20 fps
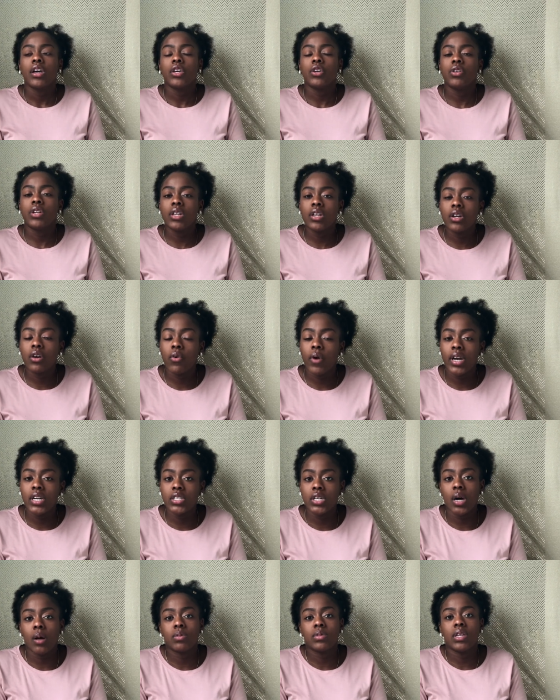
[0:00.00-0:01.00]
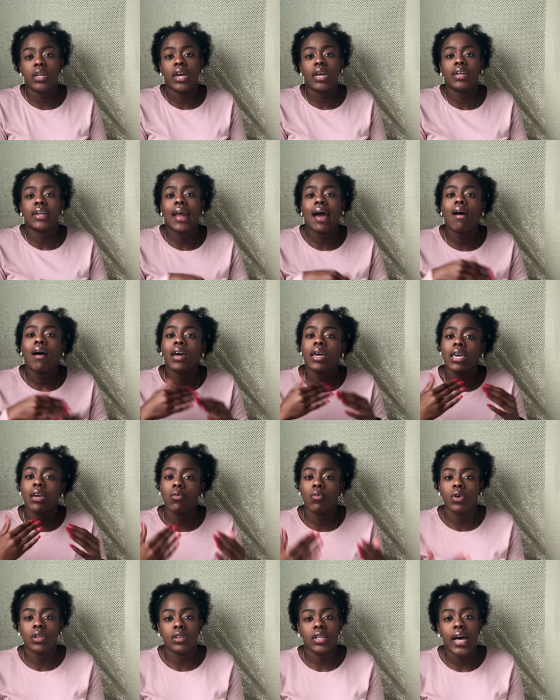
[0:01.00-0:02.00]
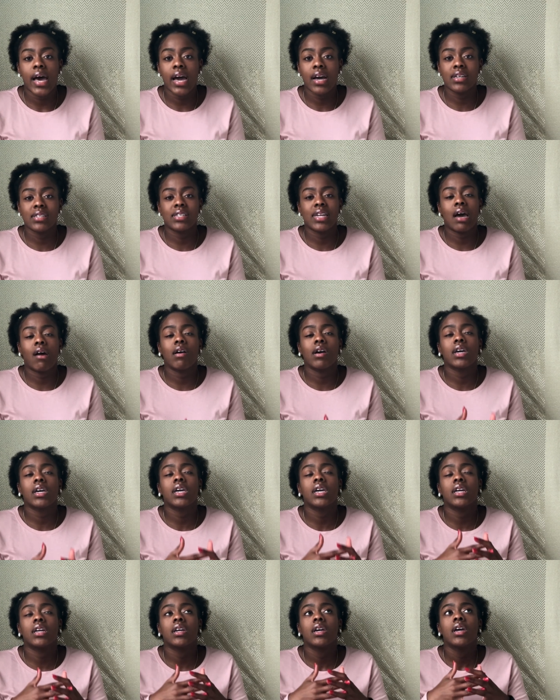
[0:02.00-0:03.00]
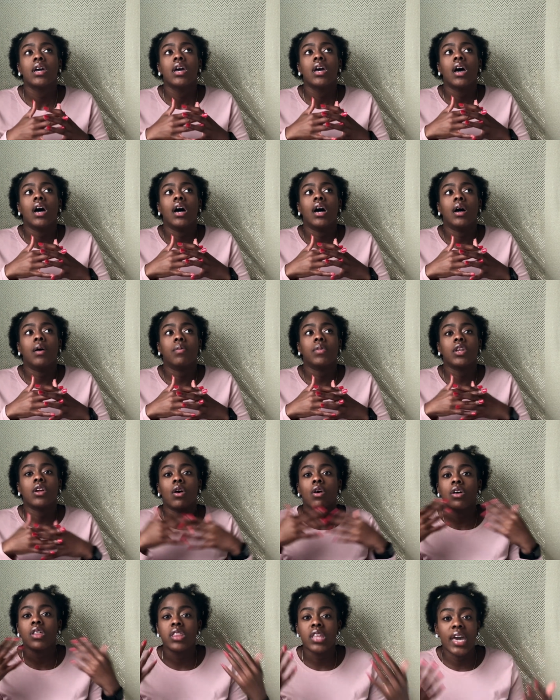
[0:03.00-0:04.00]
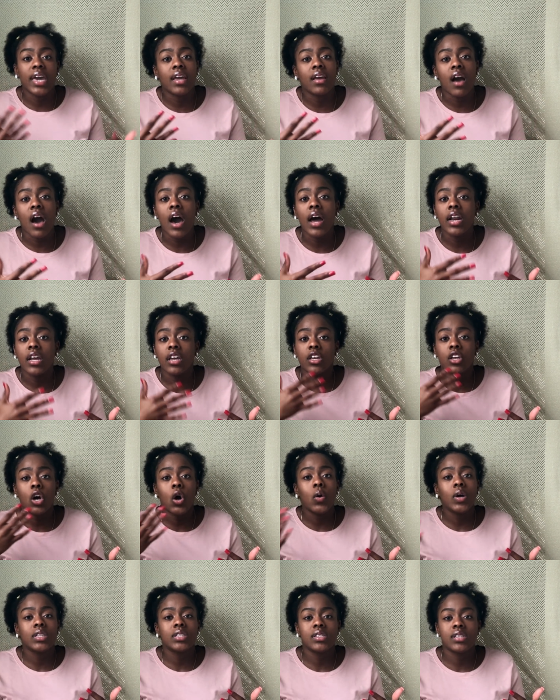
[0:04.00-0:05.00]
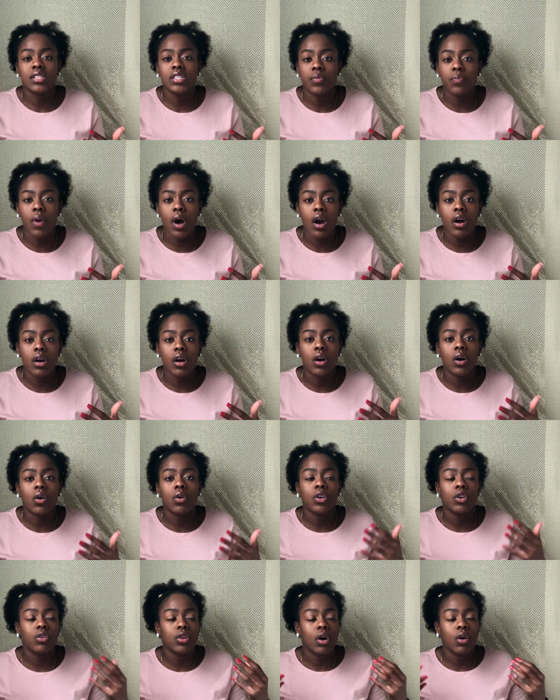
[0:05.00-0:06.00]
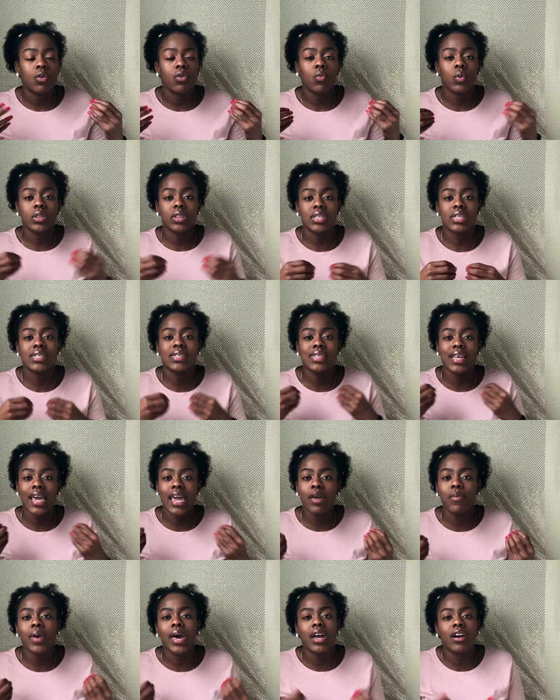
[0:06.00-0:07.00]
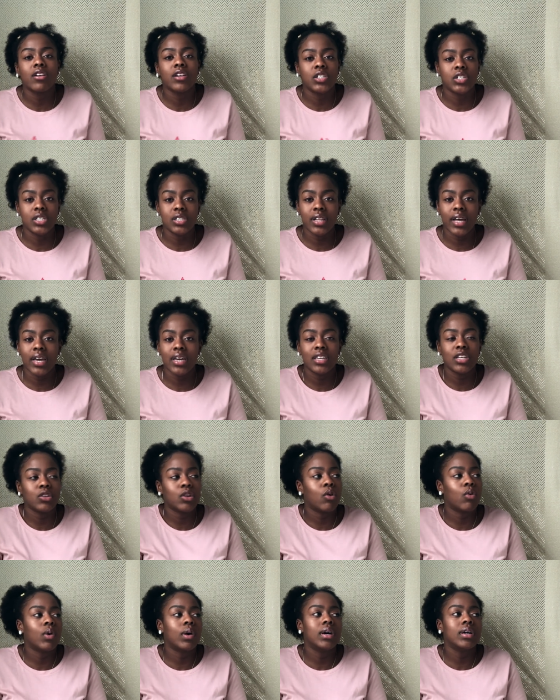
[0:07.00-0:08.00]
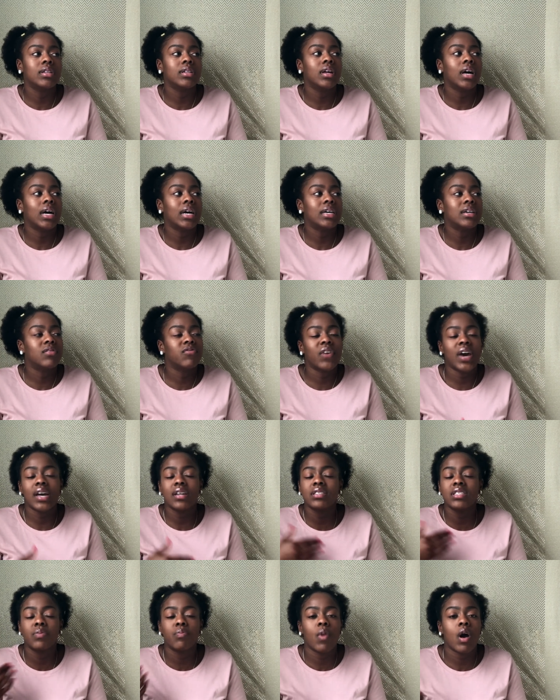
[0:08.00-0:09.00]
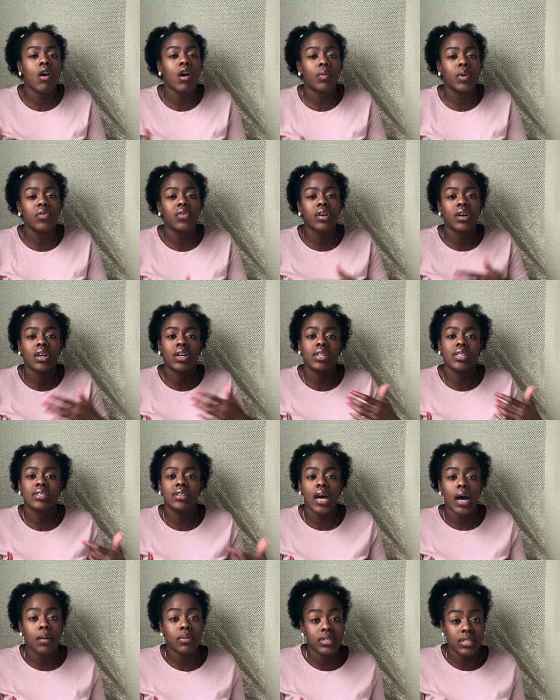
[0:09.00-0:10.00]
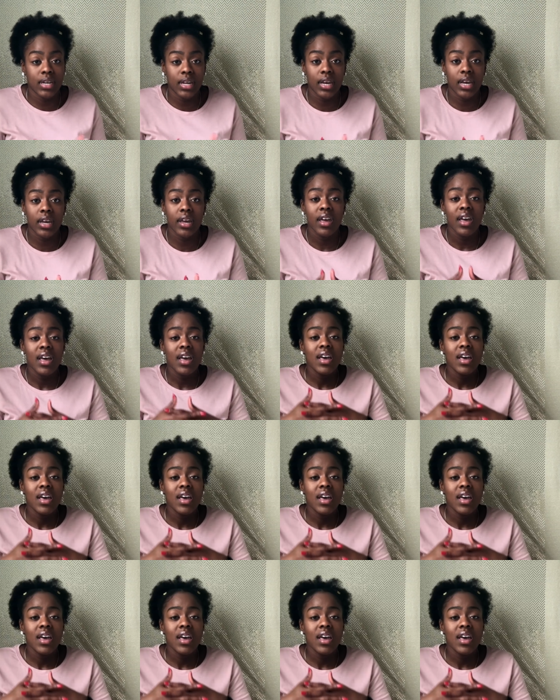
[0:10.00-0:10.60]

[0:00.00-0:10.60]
you did a great job today now i can relax now i can um, you know thank god and go into tomorrow you know with the same energy like you know in fact tomorrow i'm even gonna top today